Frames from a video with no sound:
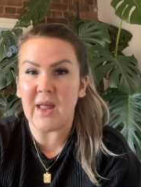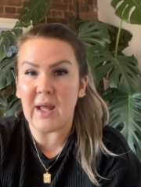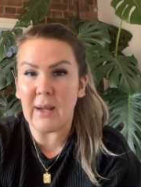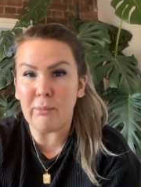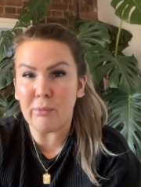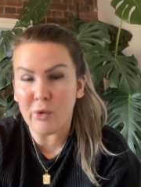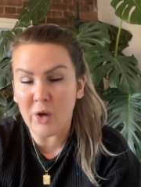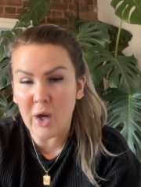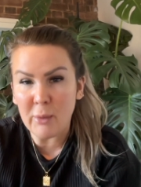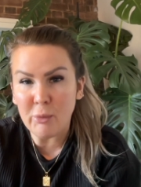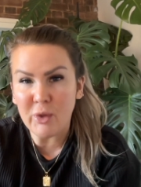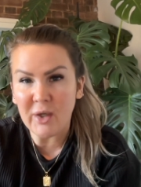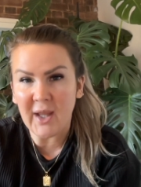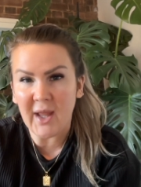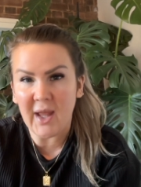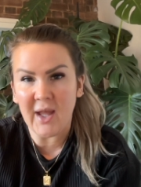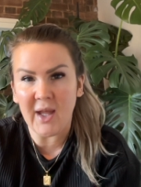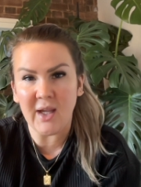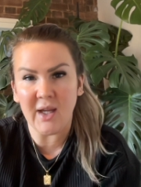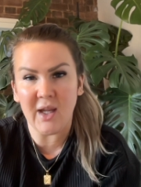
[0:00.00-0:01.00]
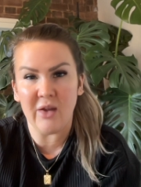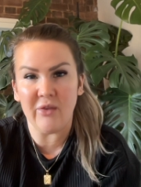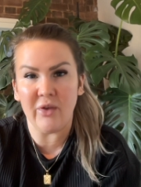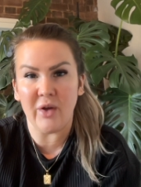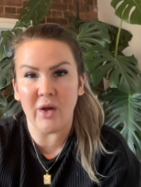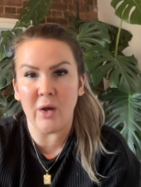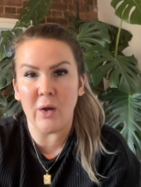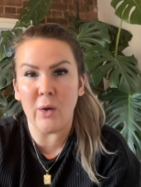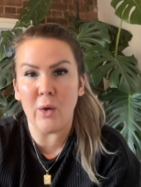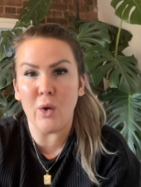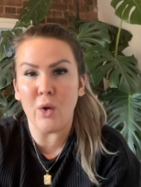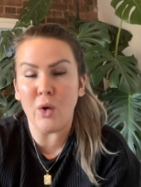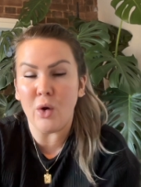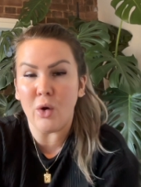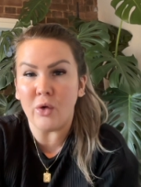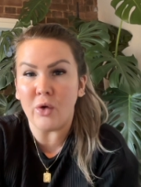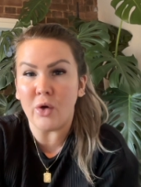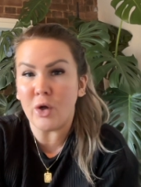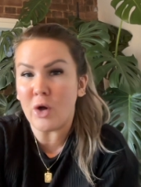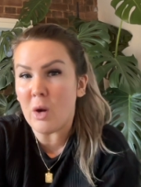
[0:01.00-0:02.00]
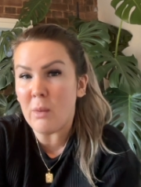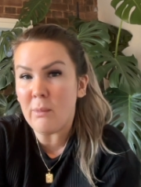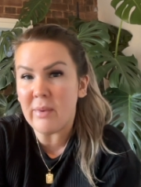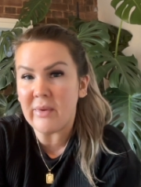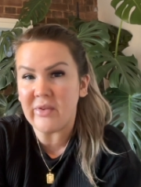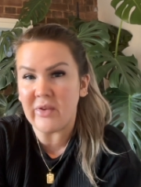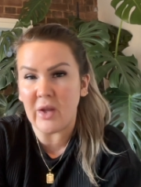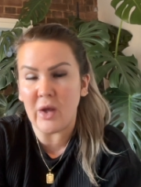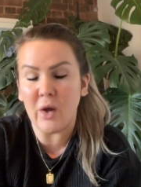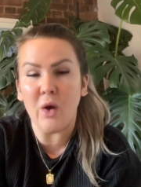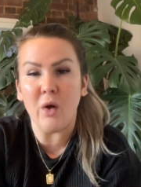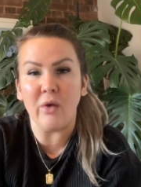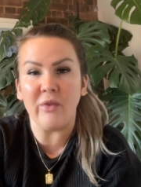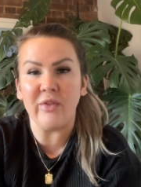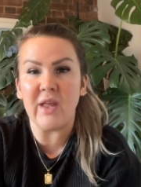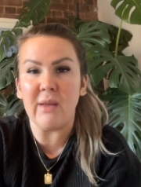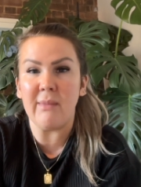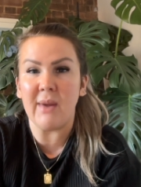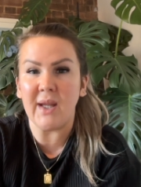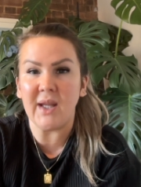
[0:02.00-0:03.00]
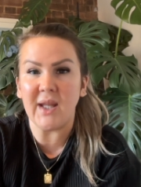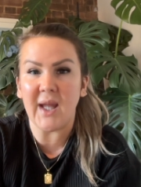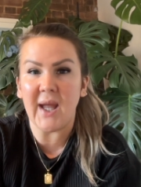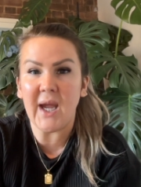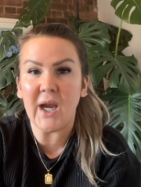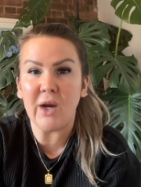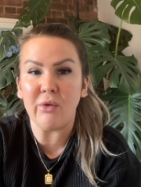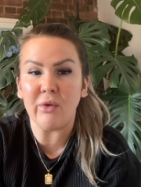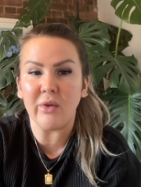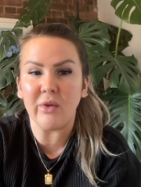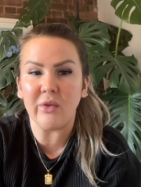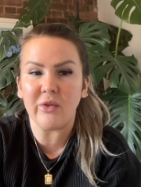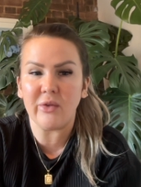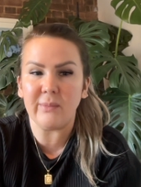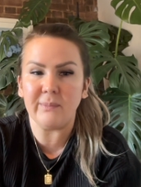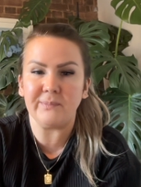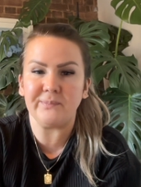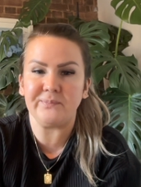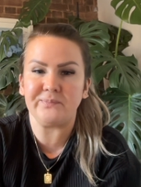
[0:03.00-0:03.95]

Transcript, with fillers: their primary caregiver or a composite of their main carers.